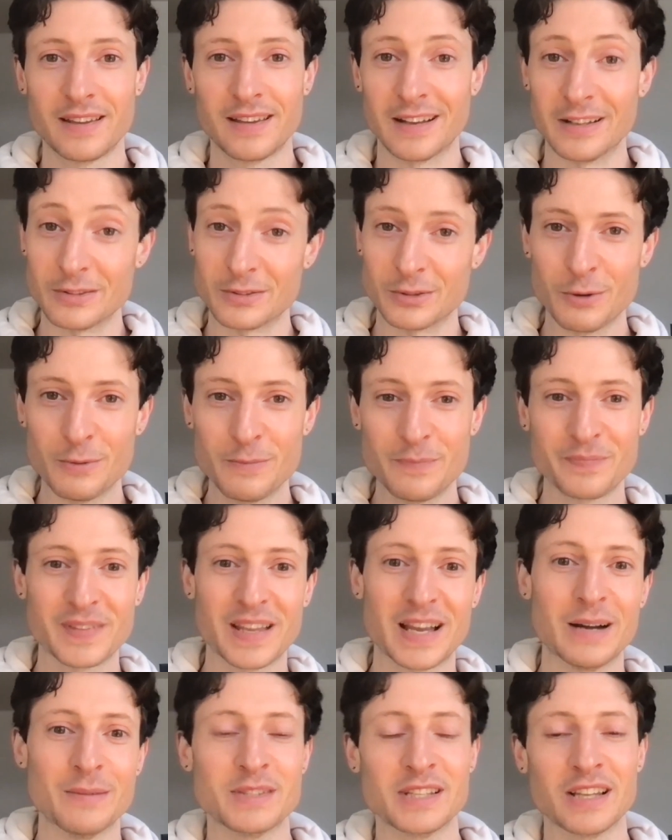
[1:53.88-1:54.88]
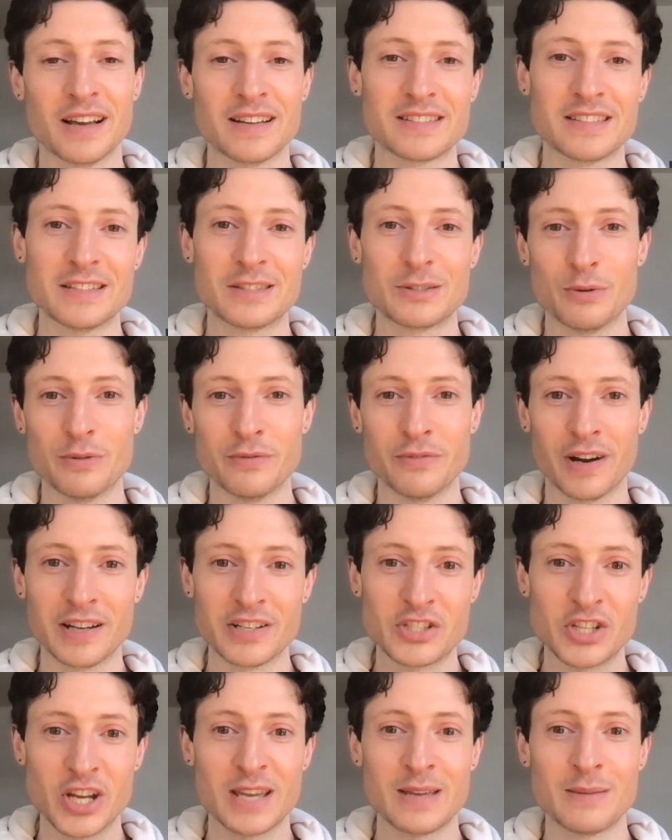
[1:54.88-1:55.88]
And so I'm delighted to invite
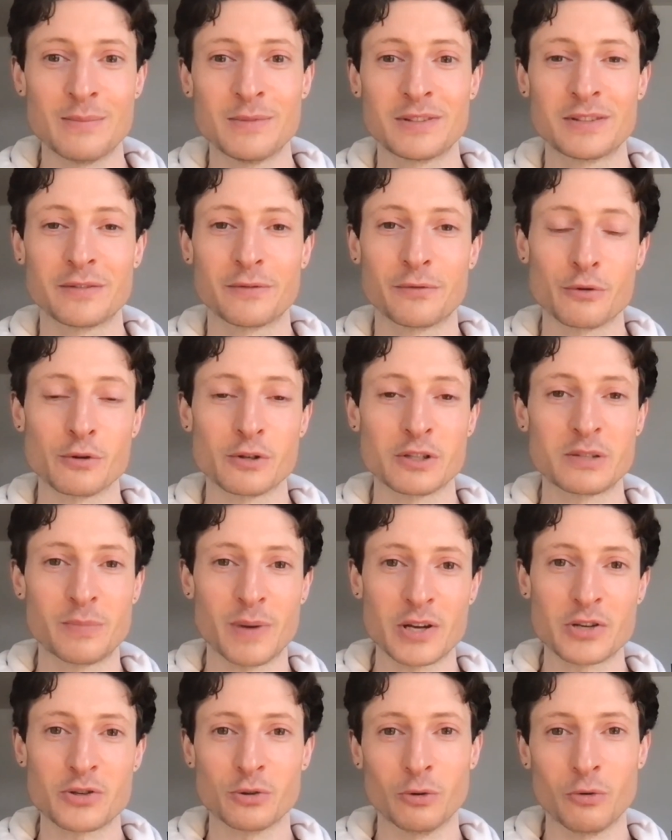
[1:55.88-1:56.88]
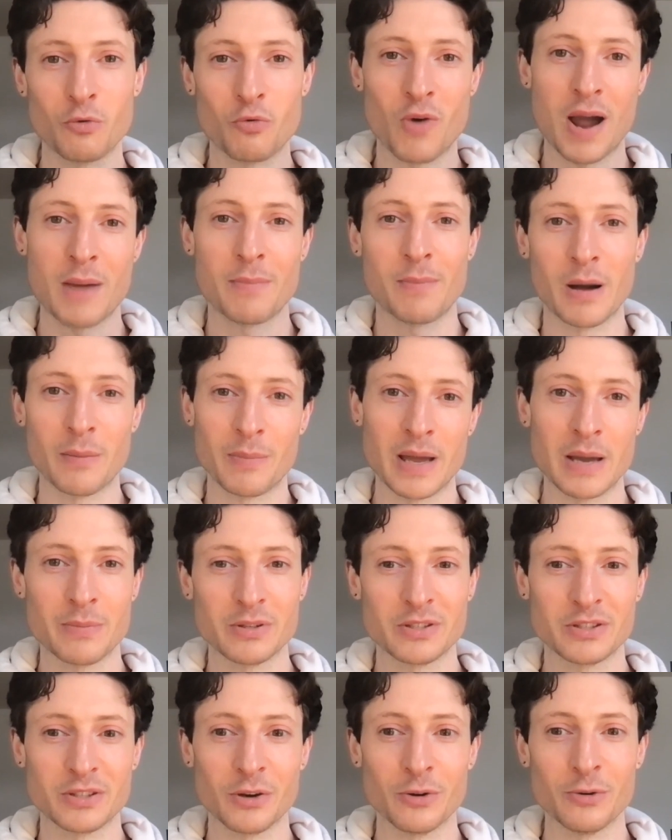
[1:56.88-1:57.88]
James for a special wrap-up
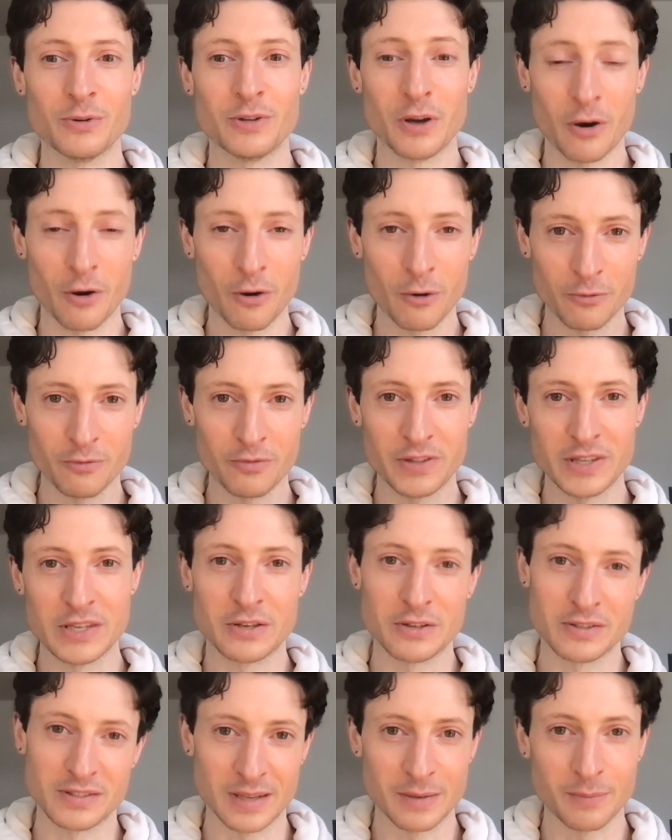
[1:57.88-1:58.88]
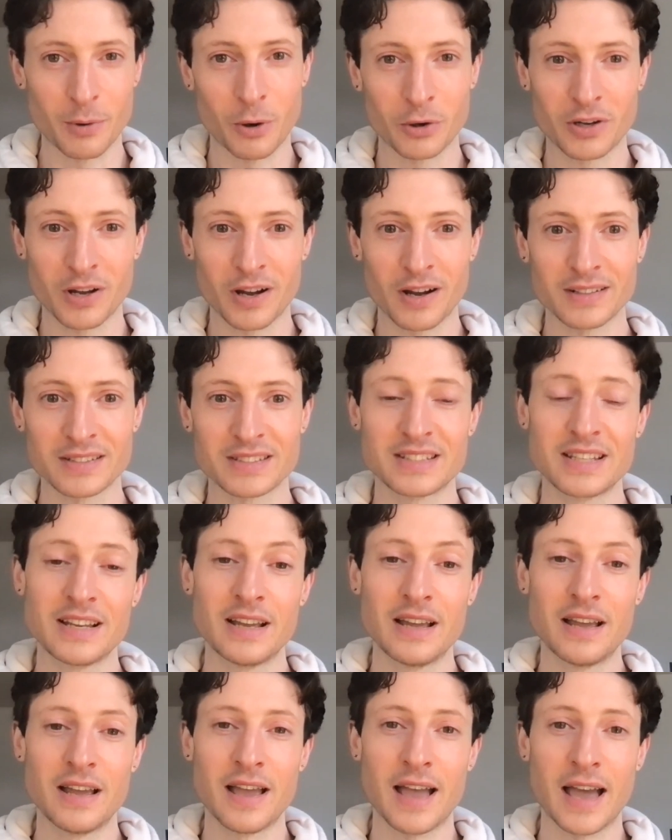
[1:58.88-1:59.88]
episode of the EcoSend podcast
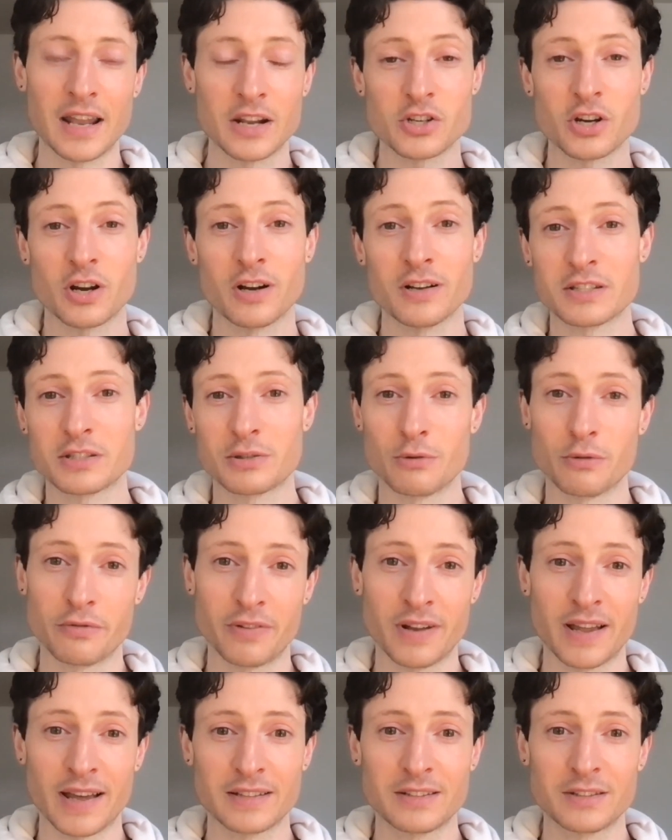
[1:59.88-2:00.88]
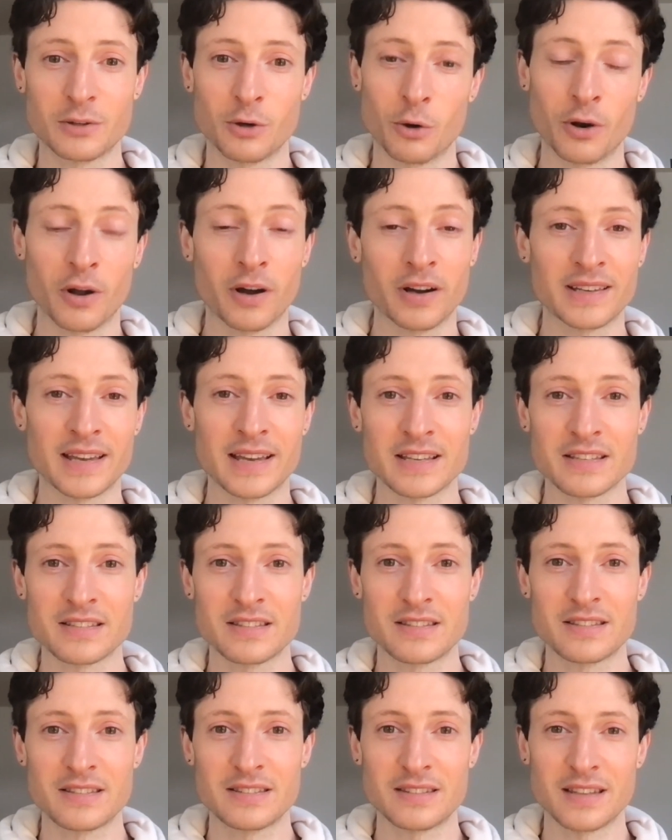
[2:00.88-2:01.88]
and a chance to reflect on our
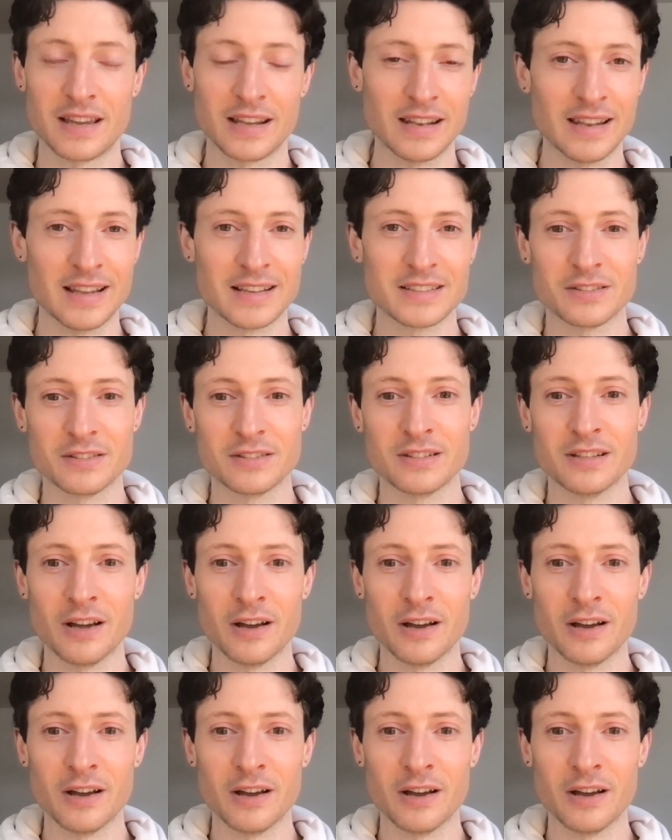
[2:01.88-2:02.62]
guests and lessons